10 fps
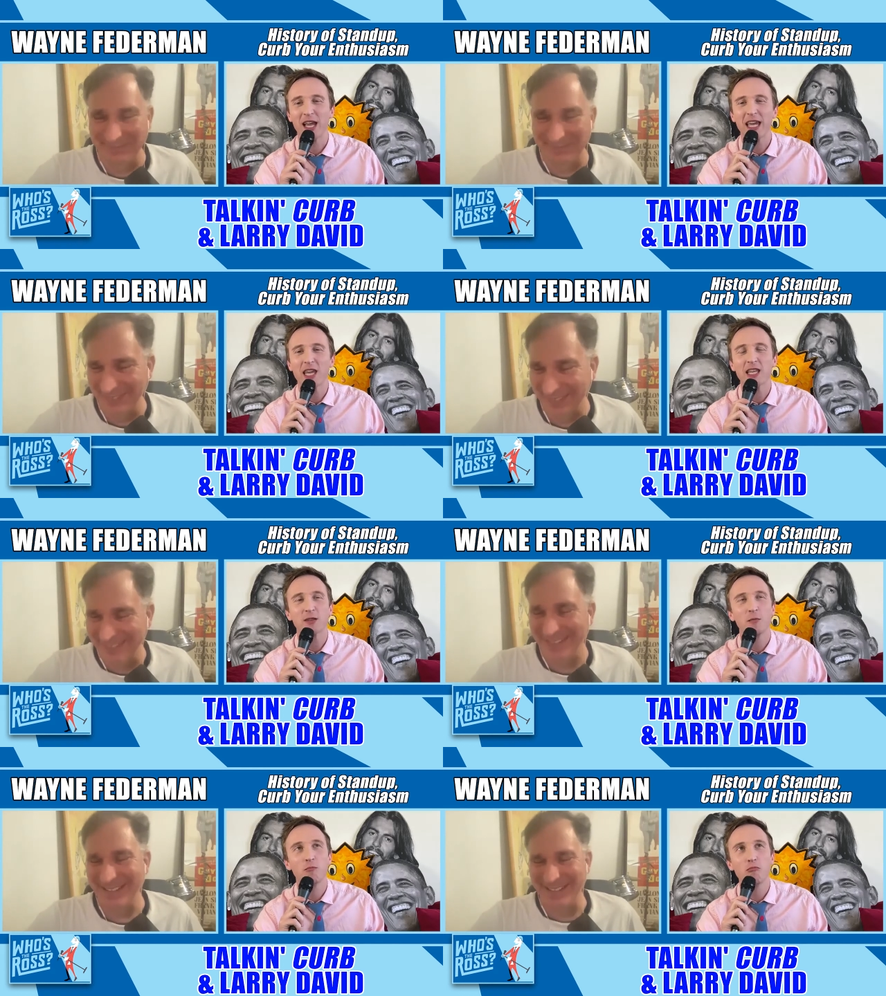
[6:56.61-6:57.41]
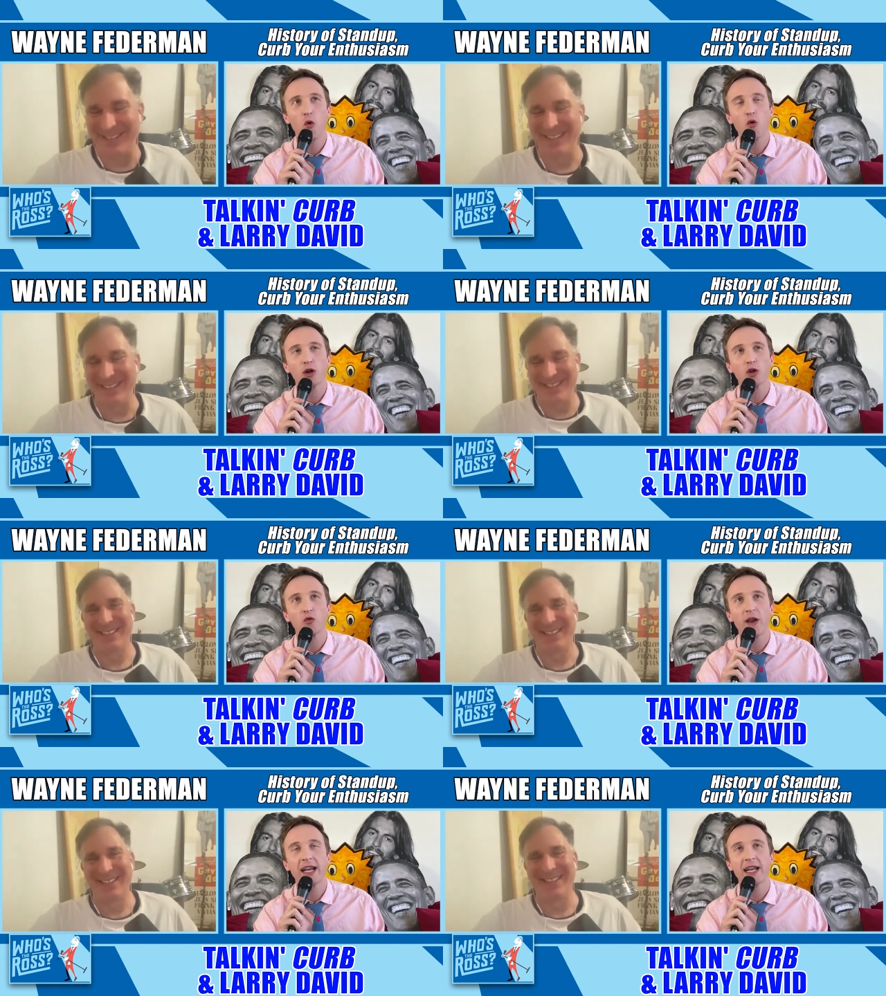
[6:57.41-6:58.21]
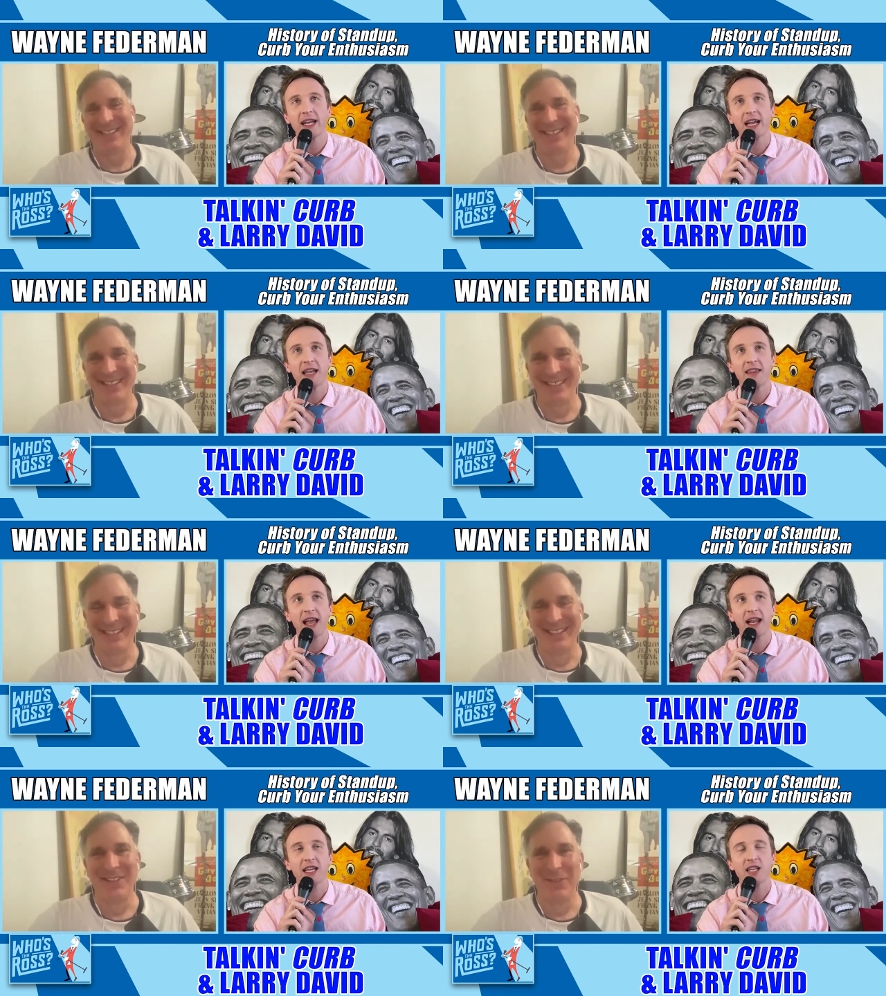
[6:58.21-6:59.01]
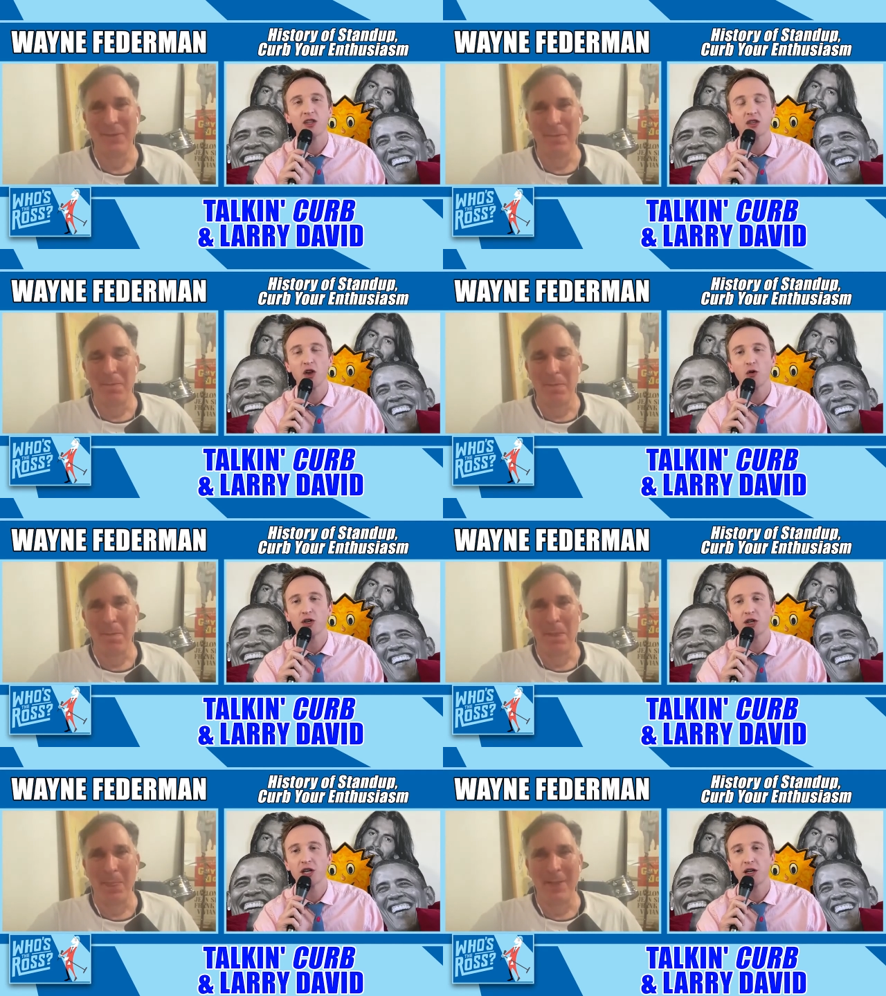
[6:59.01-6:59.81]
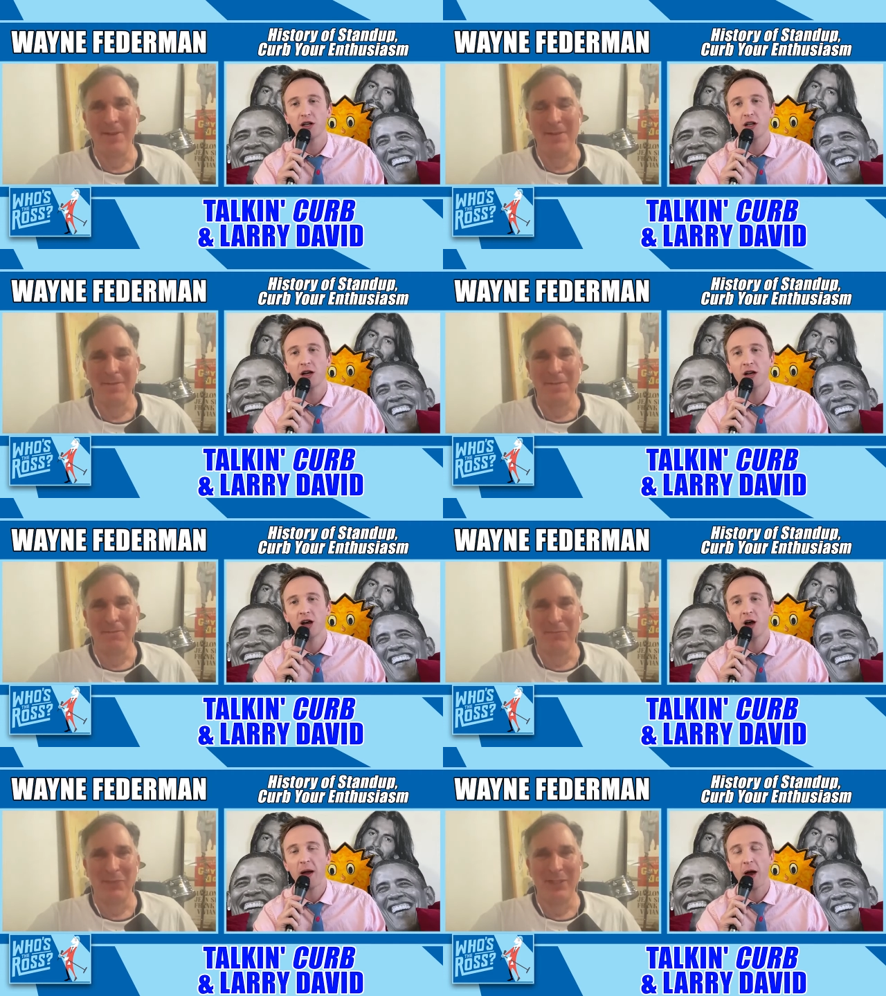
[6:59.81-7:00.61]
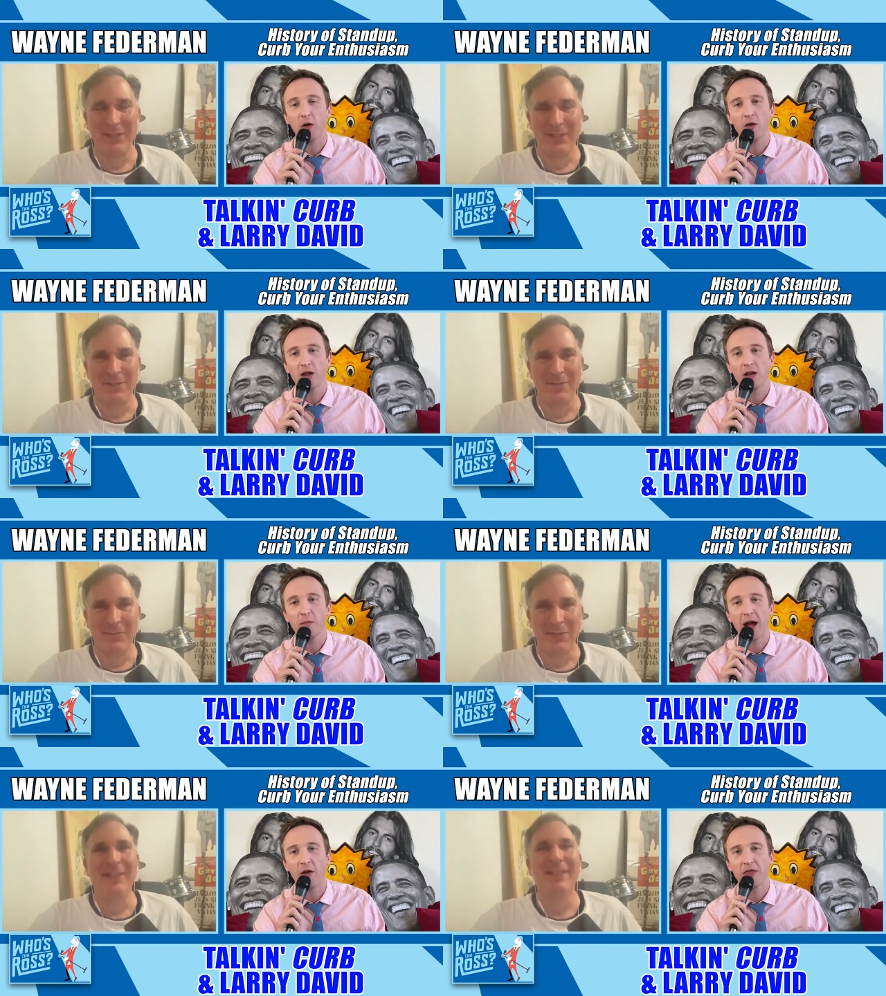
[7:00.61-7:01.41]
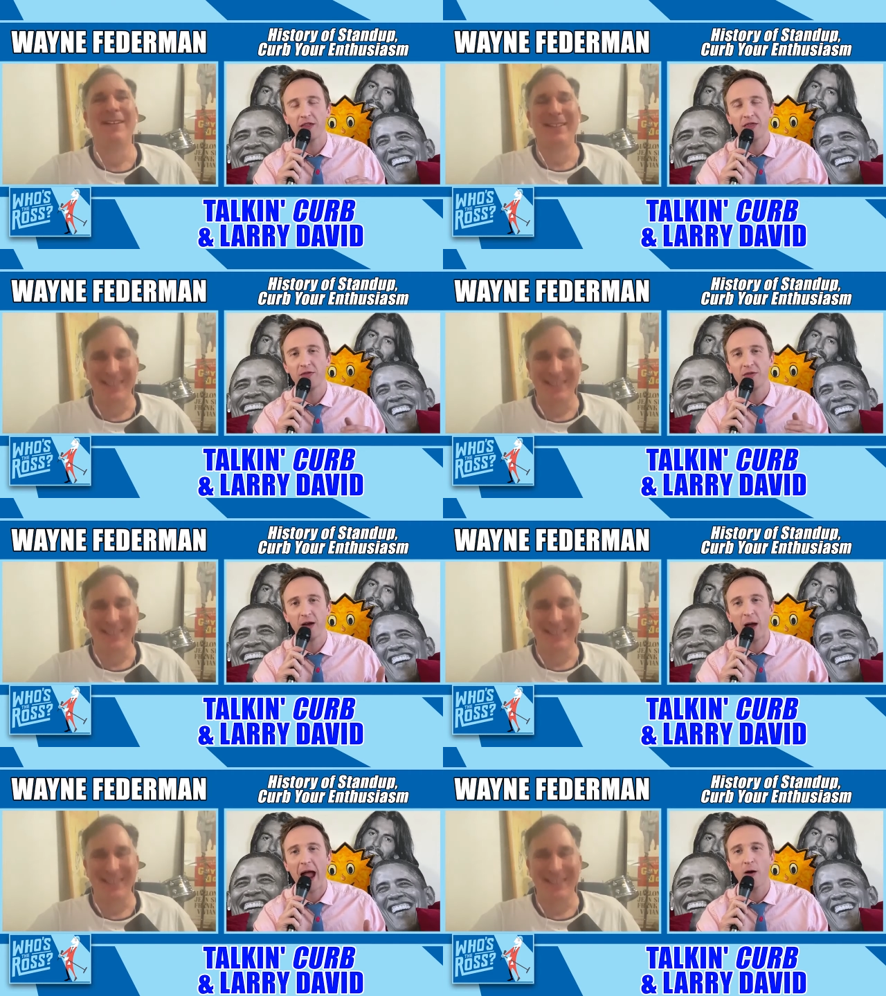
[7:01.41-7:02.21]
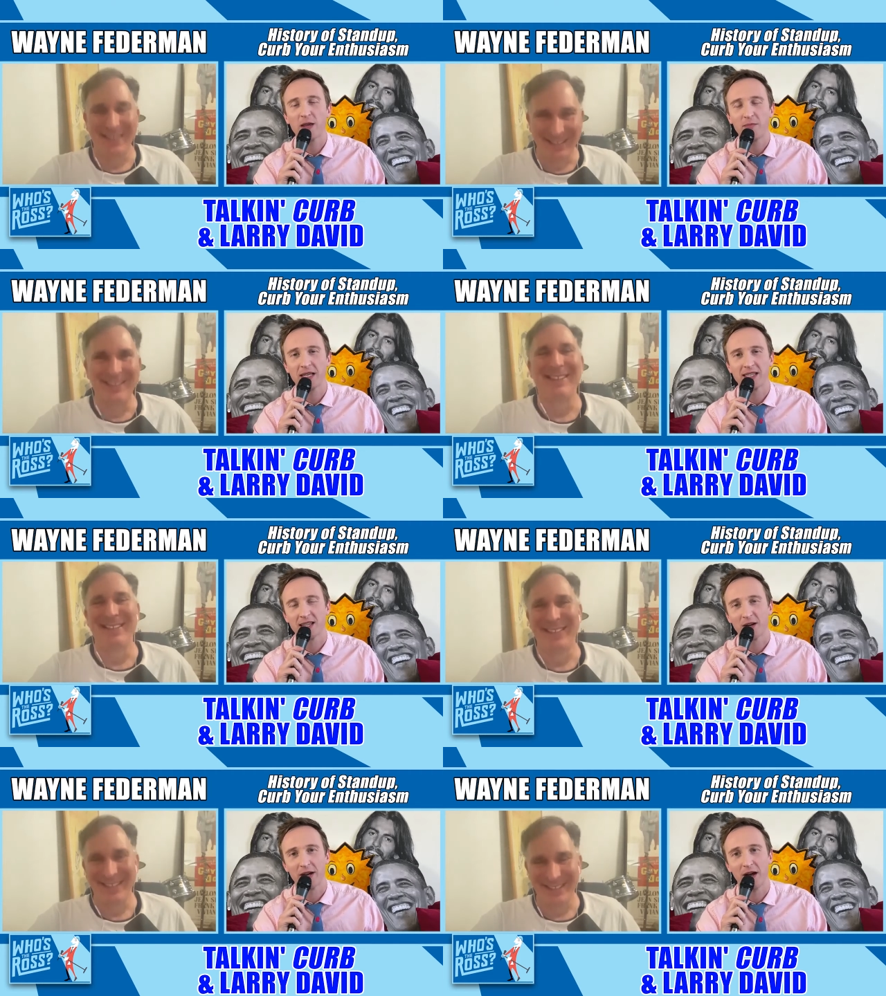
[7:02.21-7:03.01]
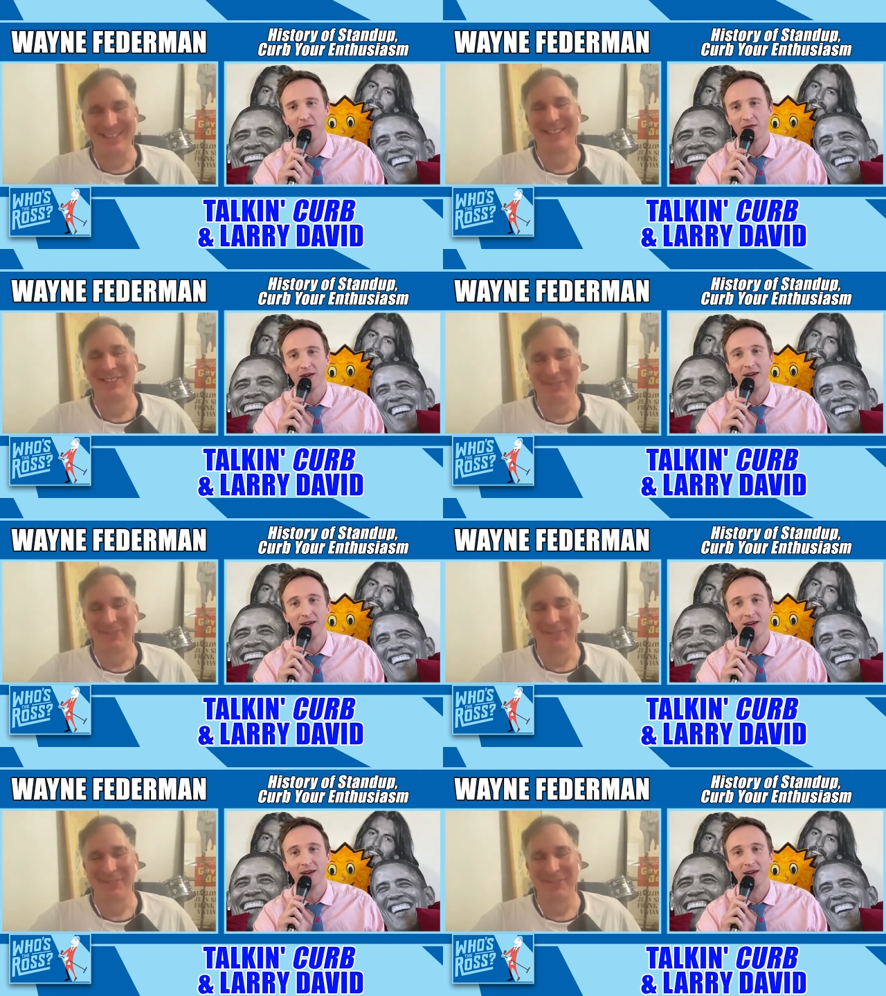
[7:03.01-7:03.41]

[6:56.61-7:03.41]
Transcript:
Speaker 1: he's more grating in that he's so chill about the how he pisses Larry off.